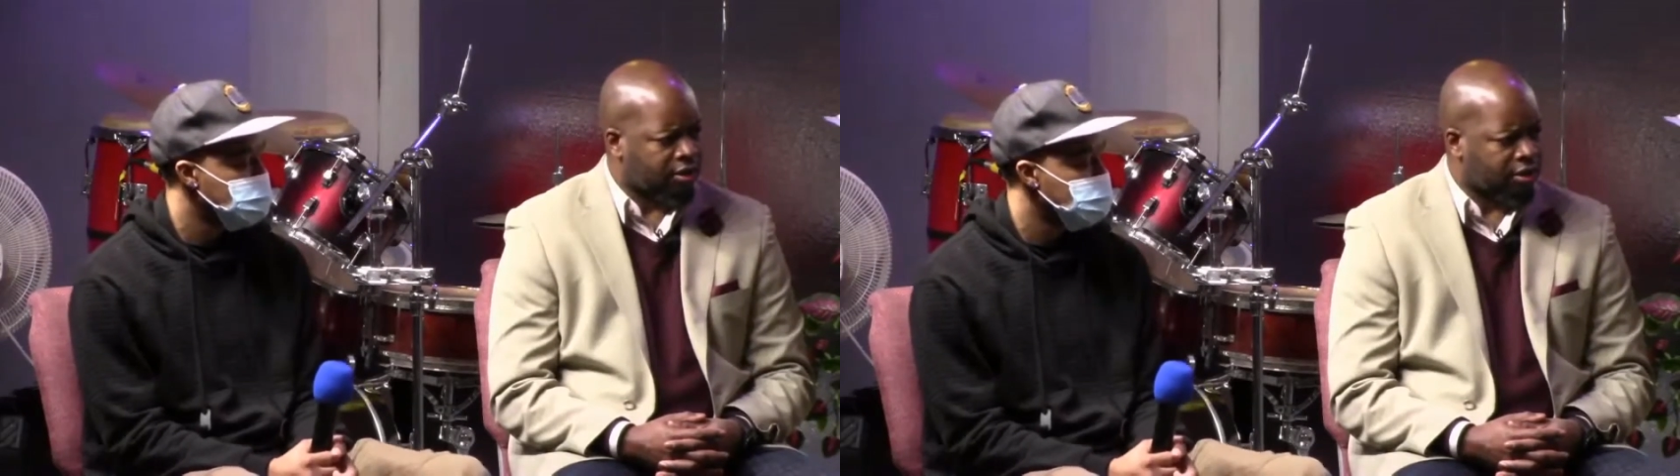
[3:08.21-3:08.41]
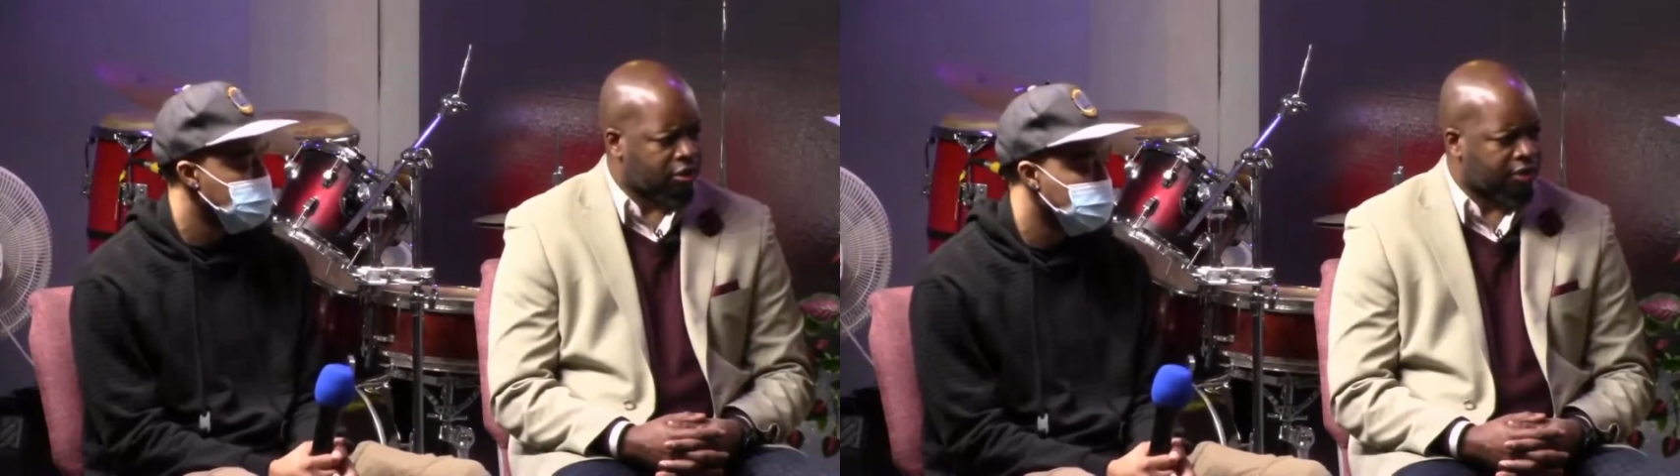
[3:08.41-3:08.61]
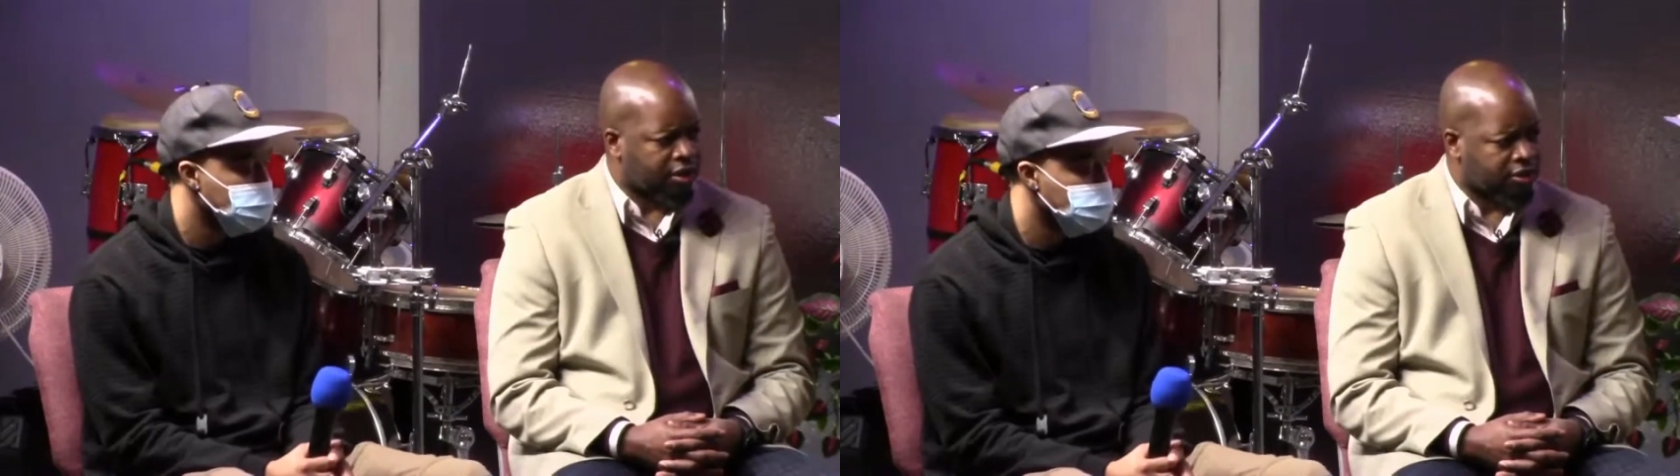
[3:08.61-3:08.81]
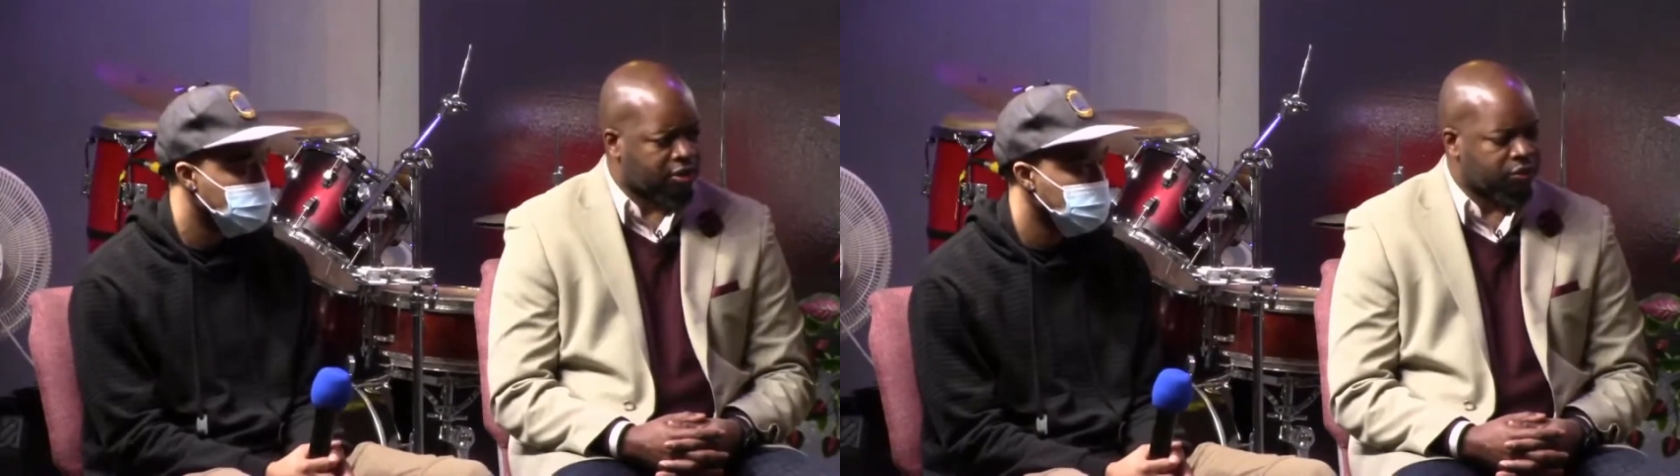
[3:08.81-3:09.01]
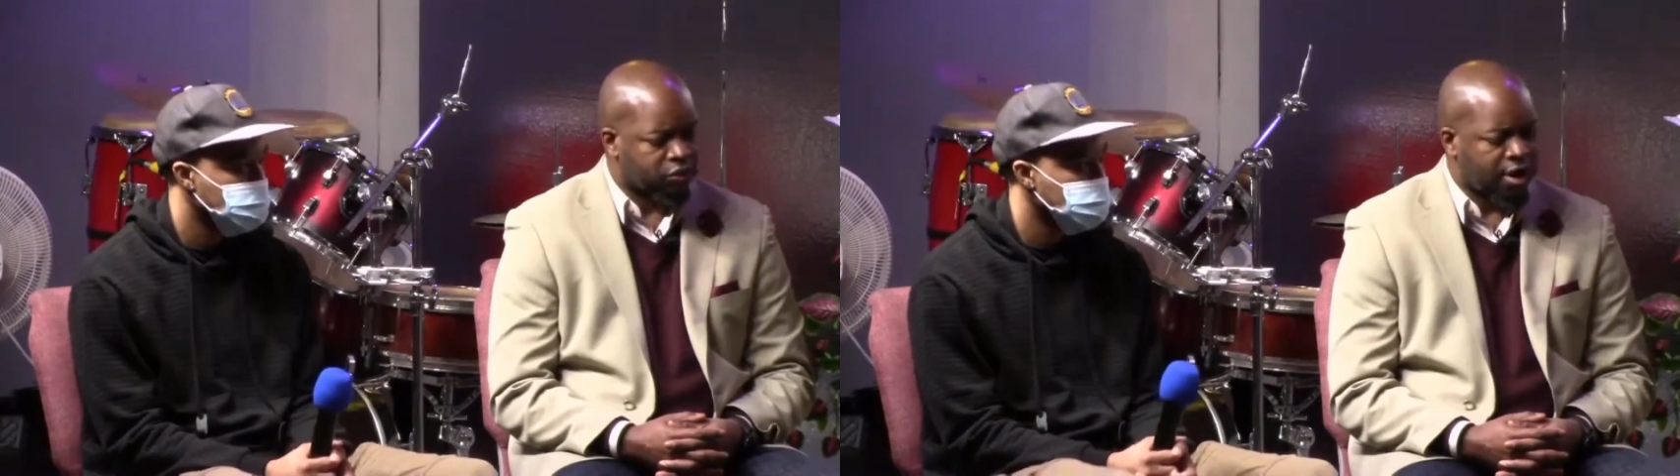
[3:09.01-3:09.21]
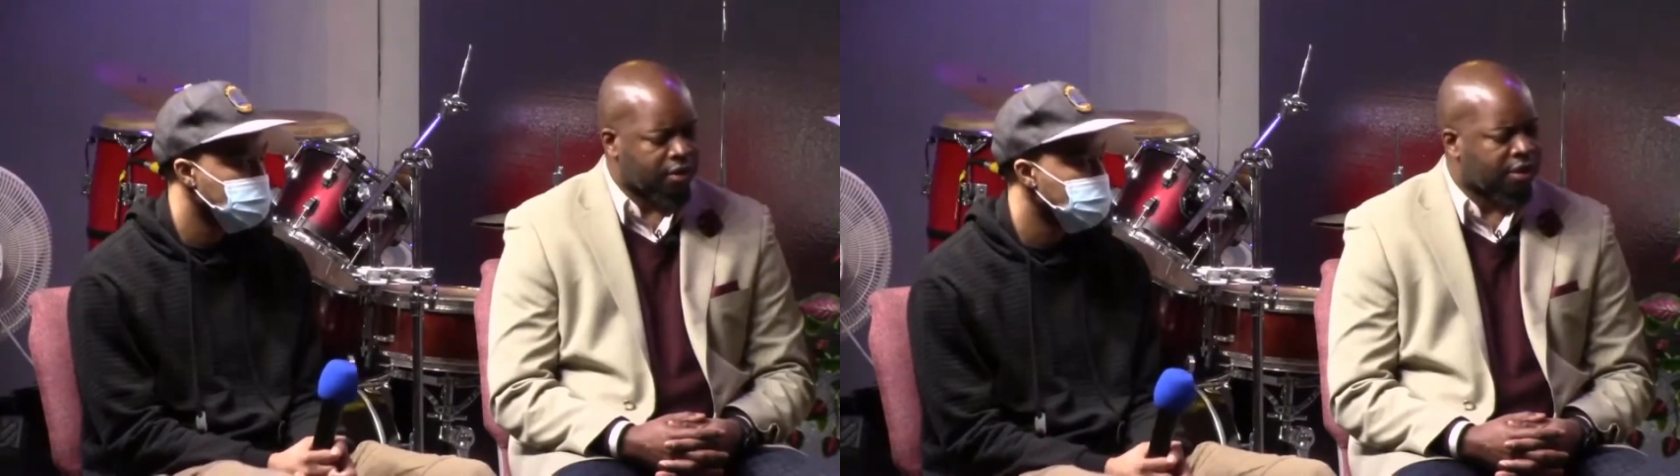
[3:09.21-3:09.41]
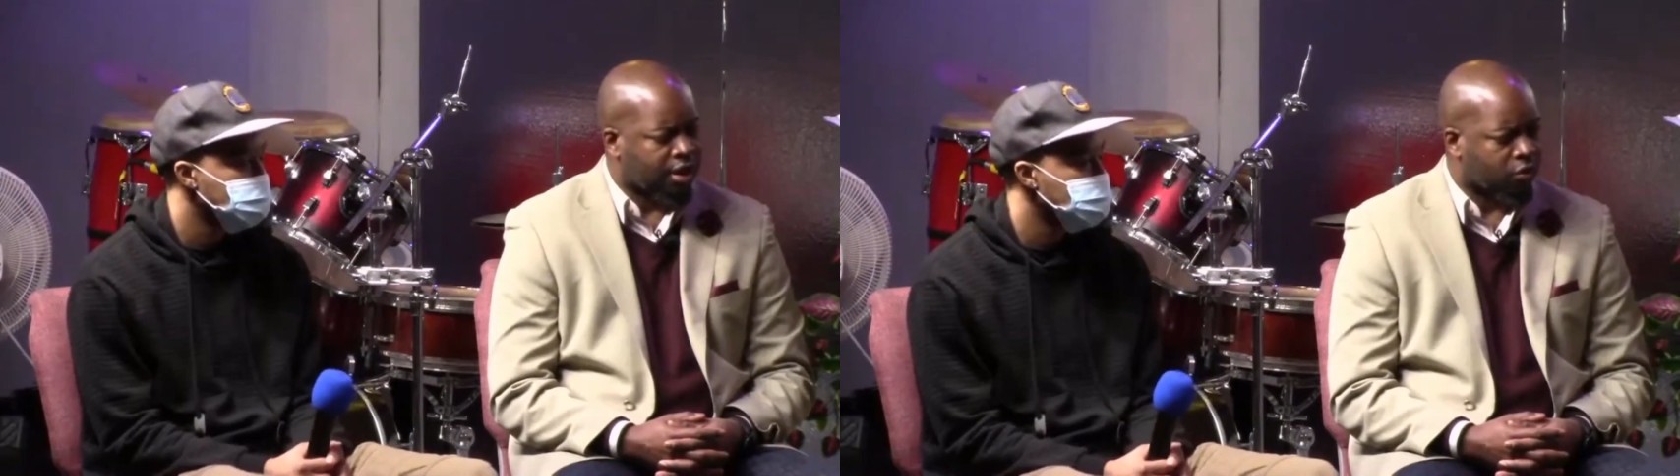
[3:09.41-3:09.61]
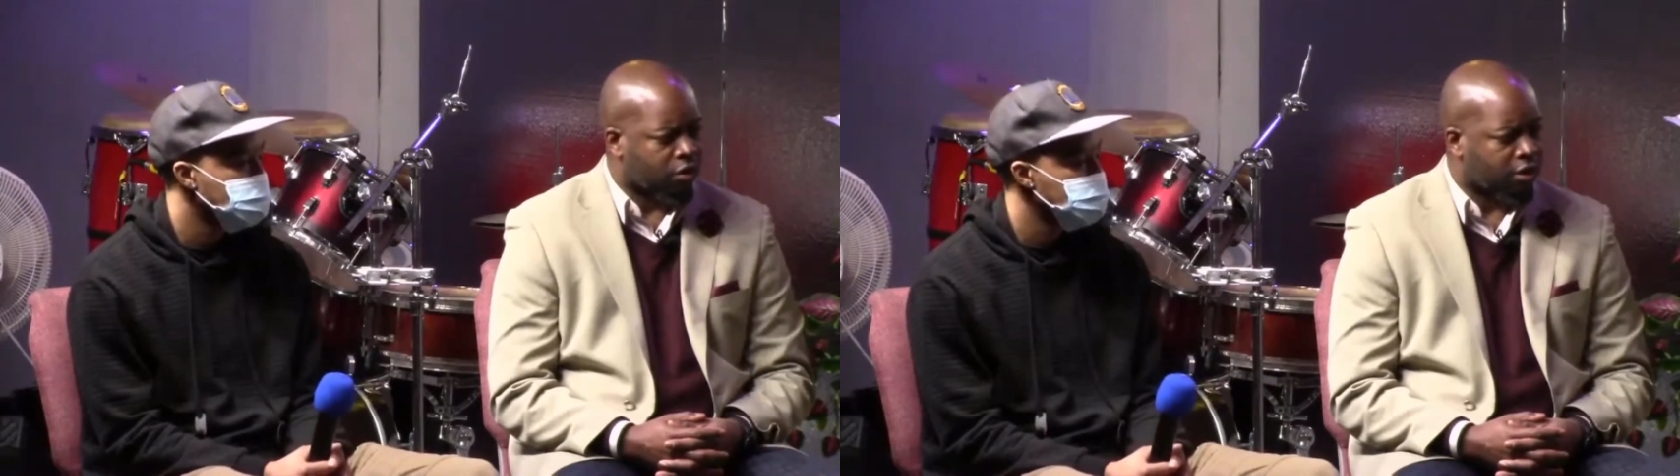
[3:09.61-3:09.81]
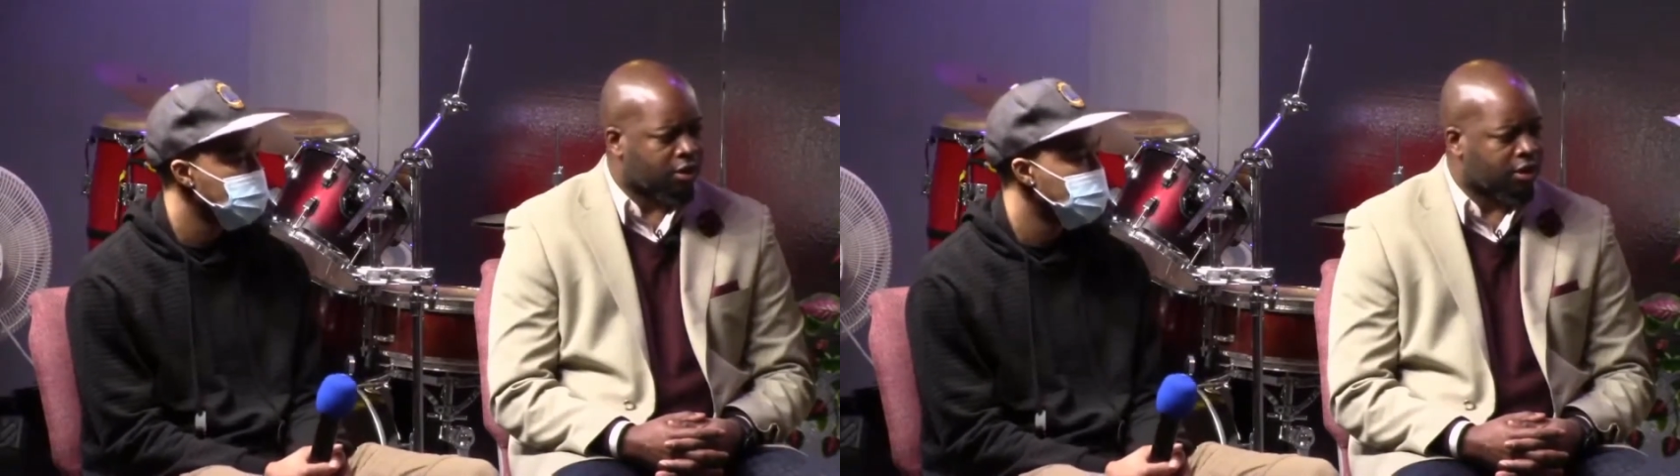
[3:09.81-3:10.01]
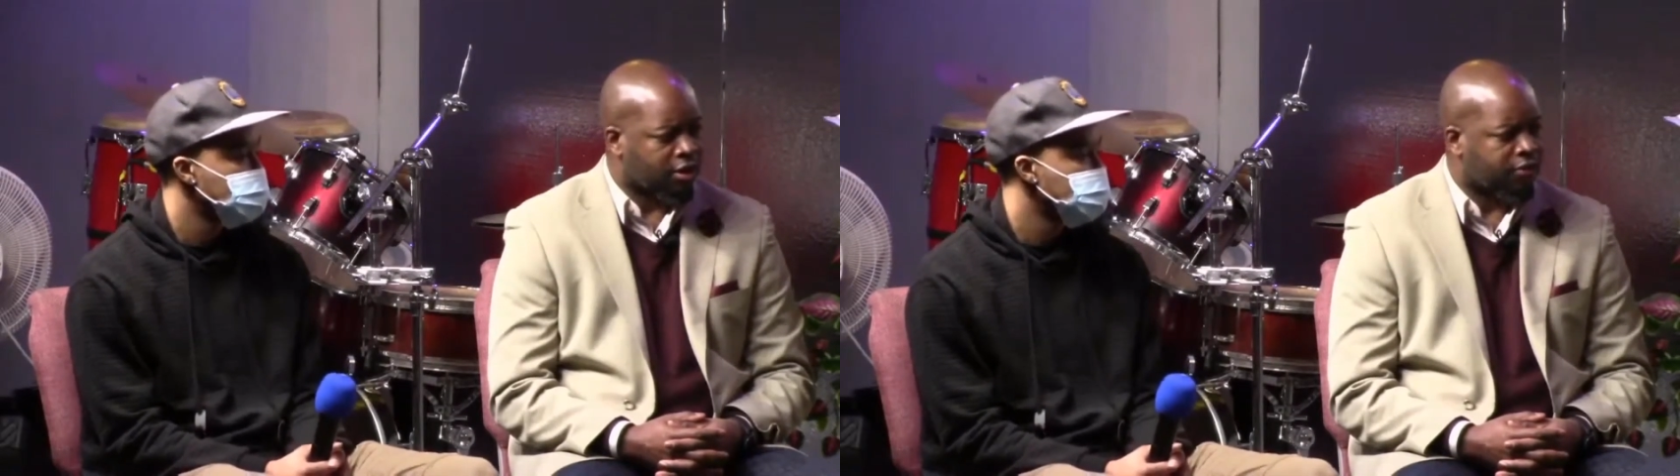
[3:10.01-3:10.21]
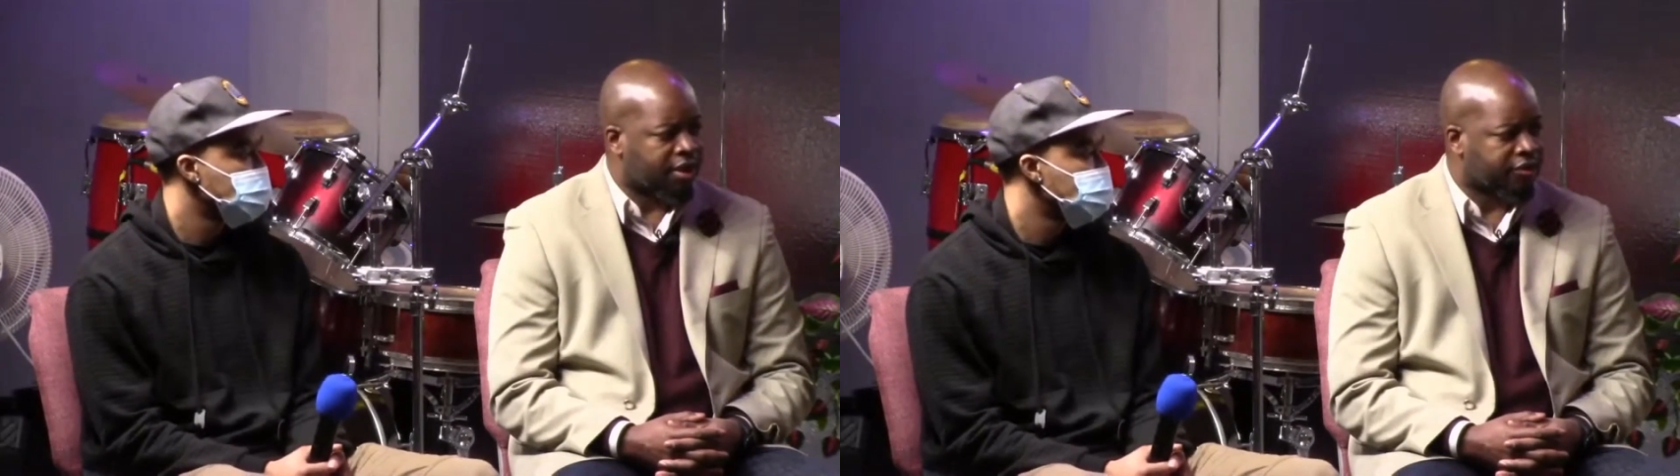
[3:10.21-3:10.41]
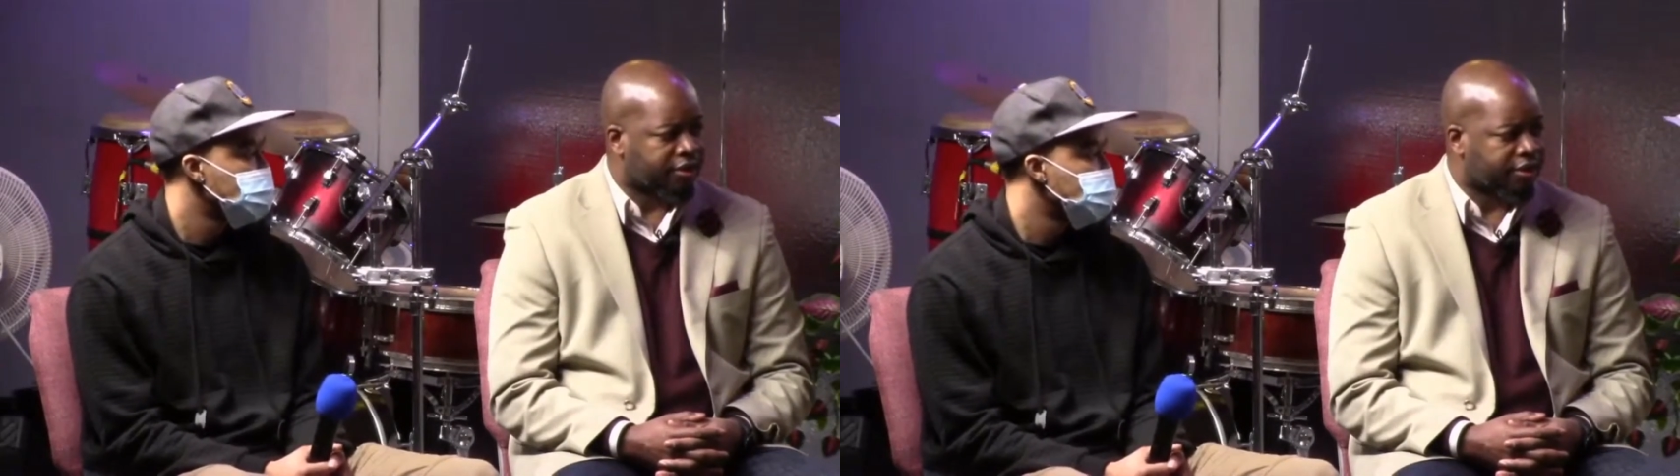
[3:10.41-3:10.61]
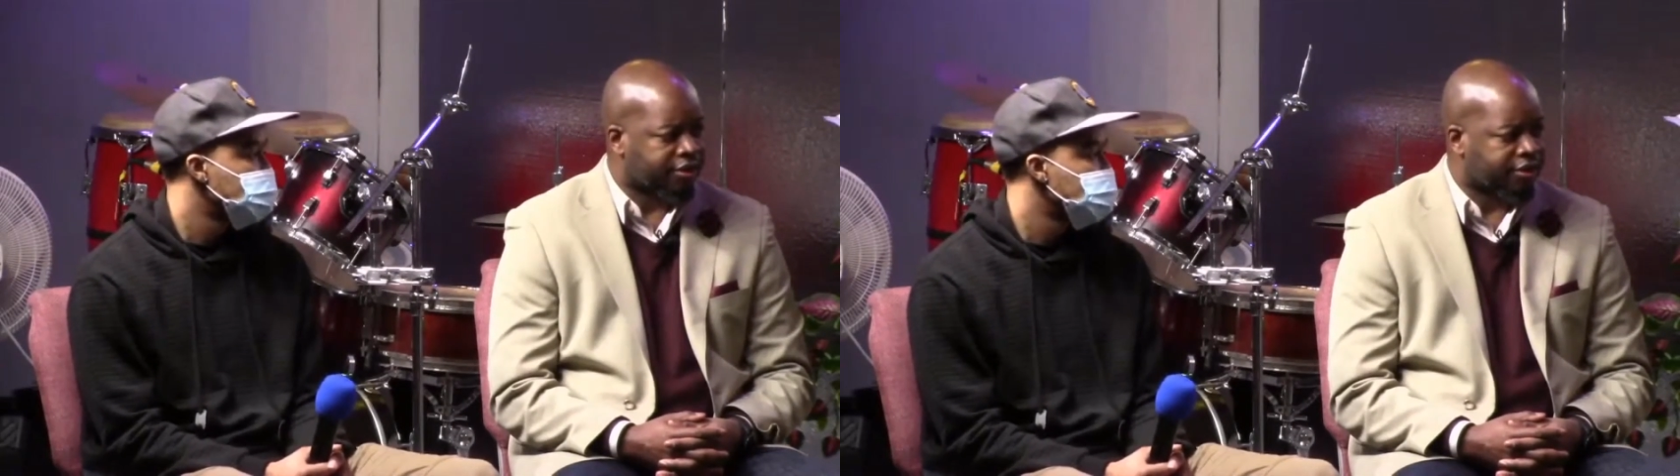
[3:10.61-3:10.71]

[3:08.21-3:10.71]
because she was trying to make it work as best she could.